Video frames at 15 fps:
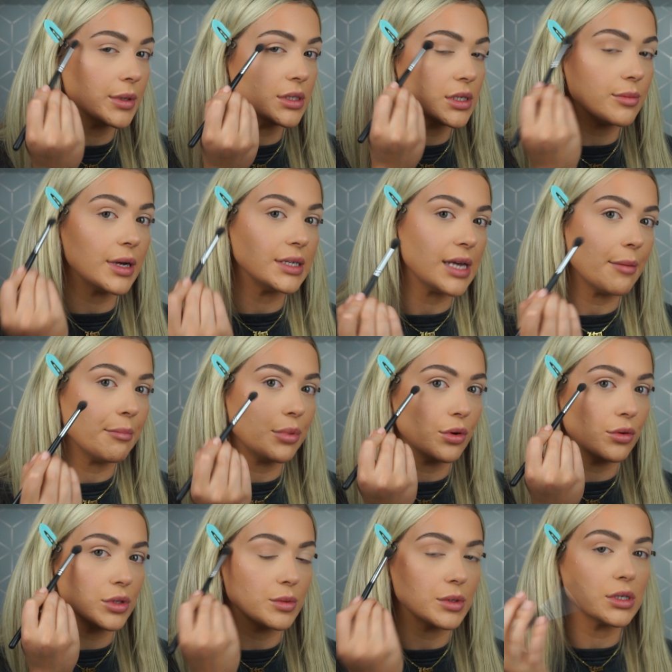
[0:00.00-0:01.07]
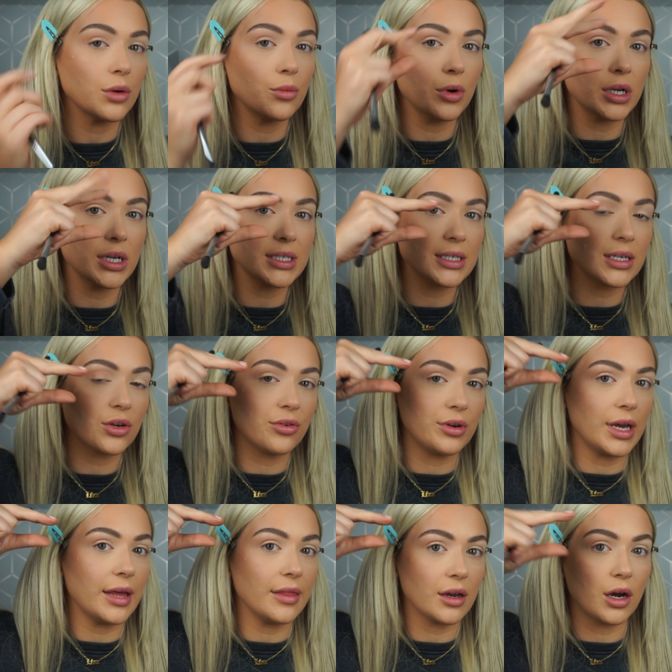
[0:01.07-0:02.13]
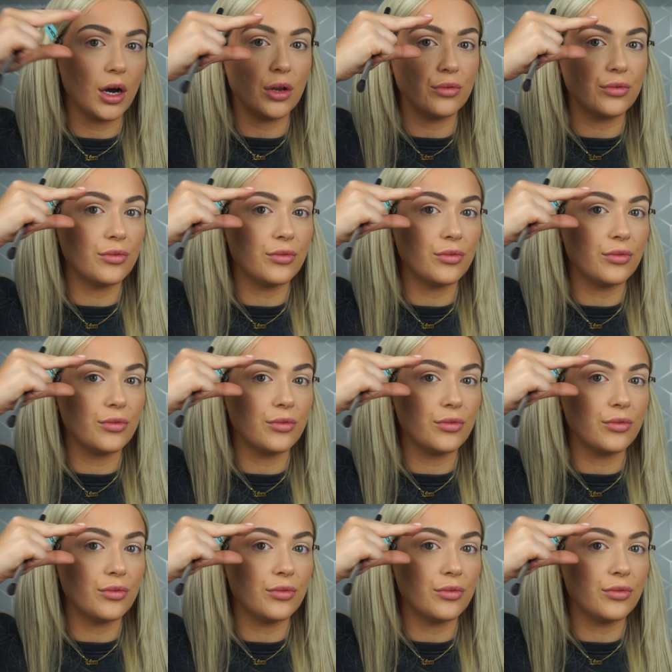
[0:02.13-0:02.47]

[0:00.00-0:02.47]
into my temples because I want to create that kind of